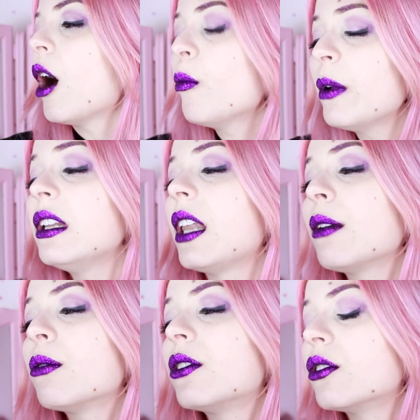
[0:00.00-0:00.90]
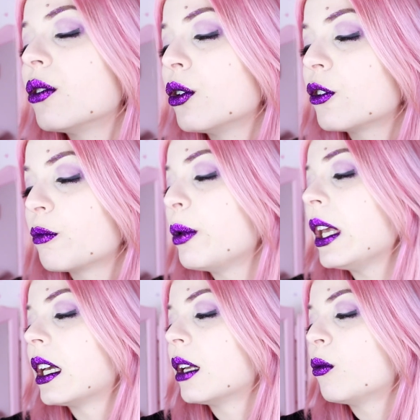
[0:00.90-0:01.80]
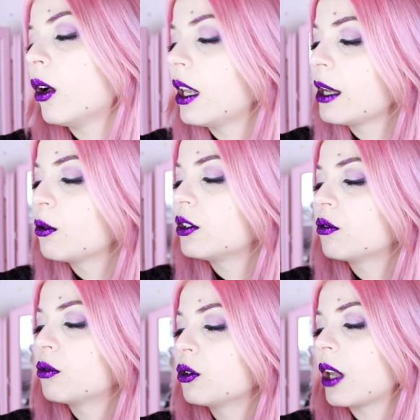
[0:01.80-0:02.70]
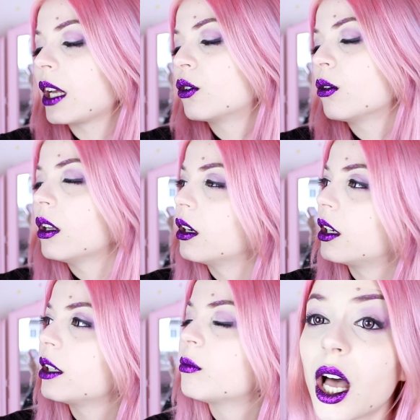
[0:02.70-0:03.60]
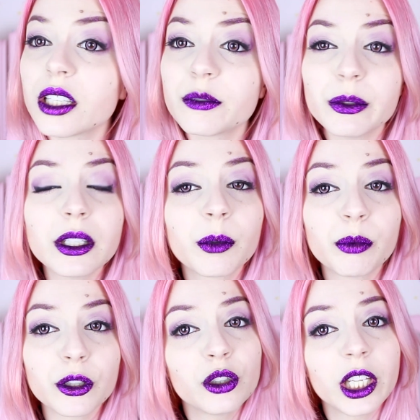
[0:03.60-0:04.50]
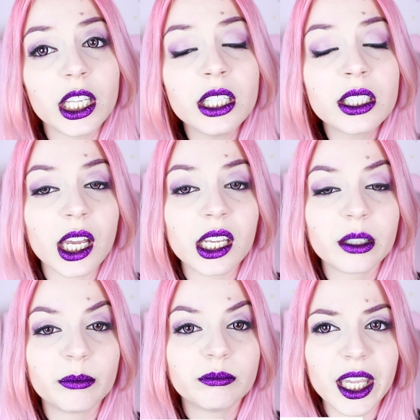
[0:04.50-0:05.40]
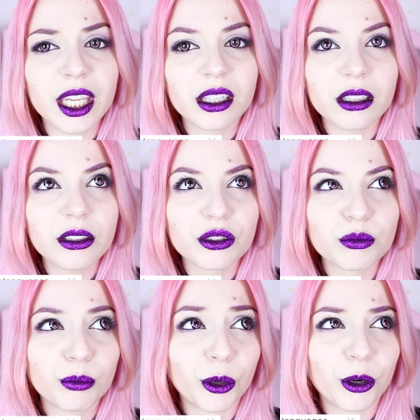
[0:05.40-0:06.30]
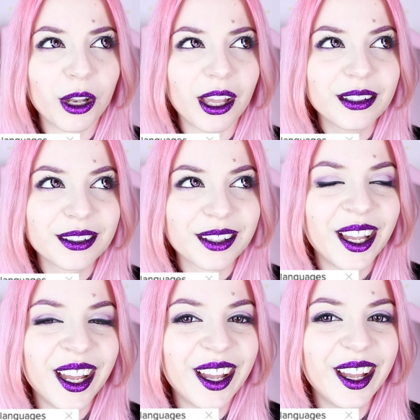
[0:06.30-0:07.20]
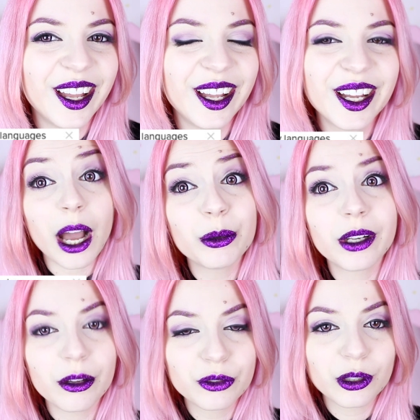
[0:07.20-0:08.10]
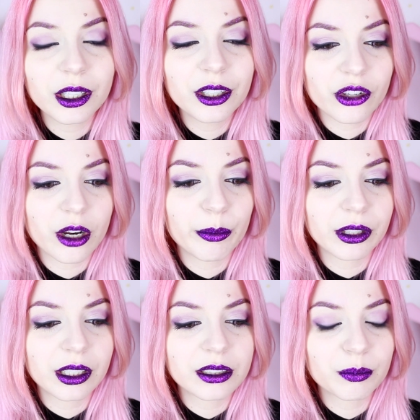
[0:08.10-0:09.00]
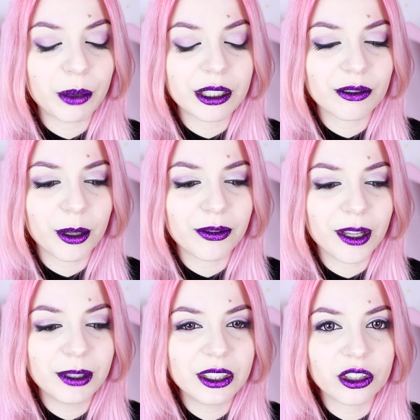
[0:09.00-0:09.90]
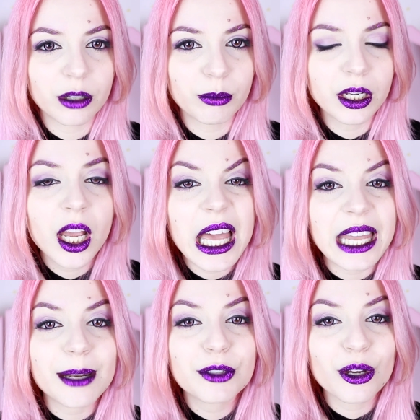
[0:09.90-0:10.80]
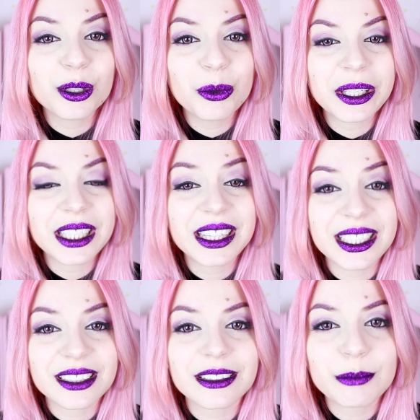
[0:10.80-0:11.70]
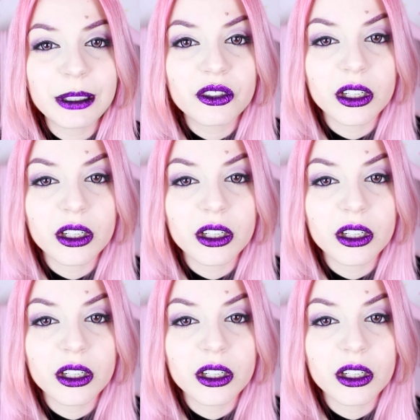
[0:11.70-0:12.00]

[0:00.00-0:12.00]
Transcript: How many languages do you speak and what languages would you like to learn? I speak Portuguese and English, more or less. I would love to learn German because part of my family is German and I'm the only one that doesn't speak